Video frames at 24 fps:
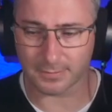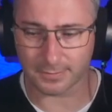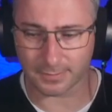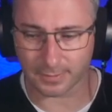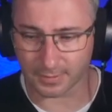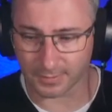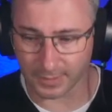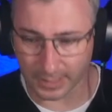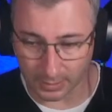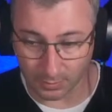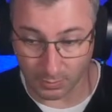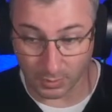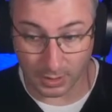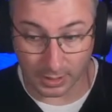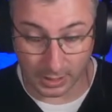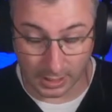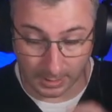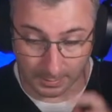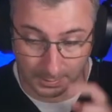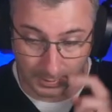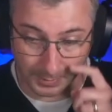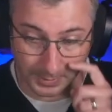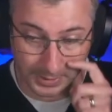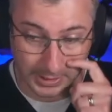I've had one a
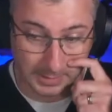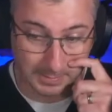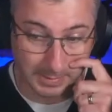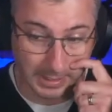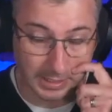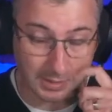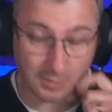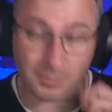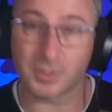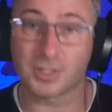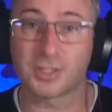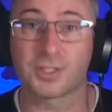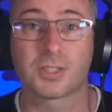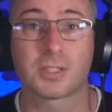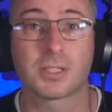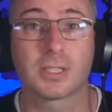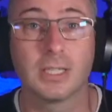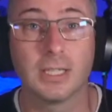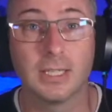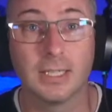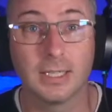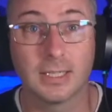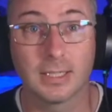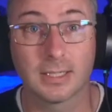couple of weeks back, which
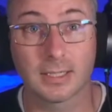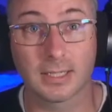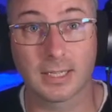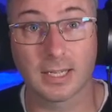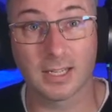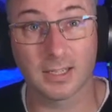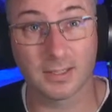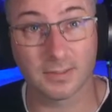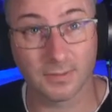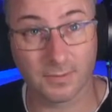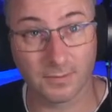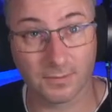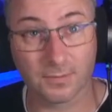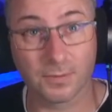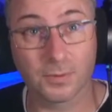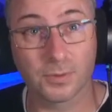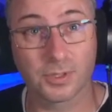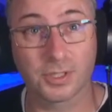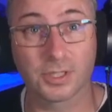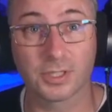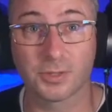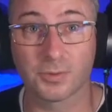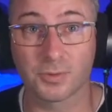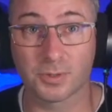
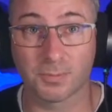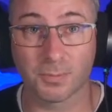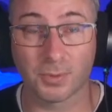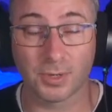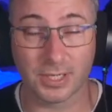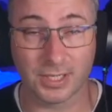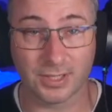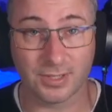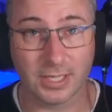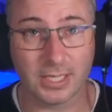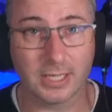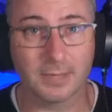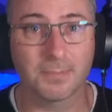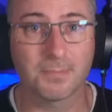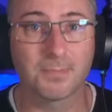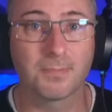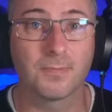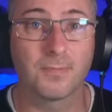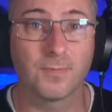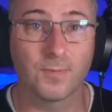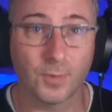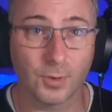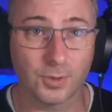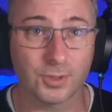unfortunately she was pretty sick.
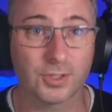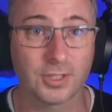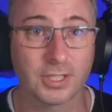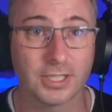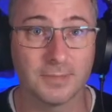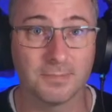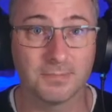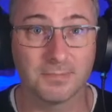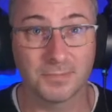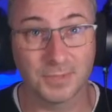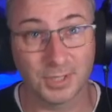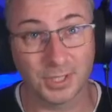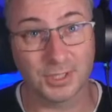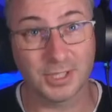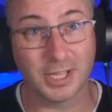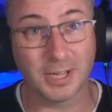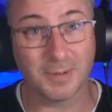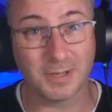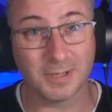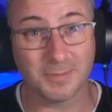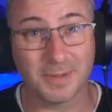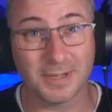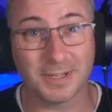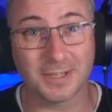Fortunately, she's now
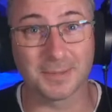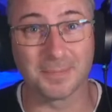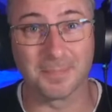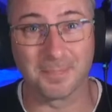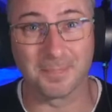much better.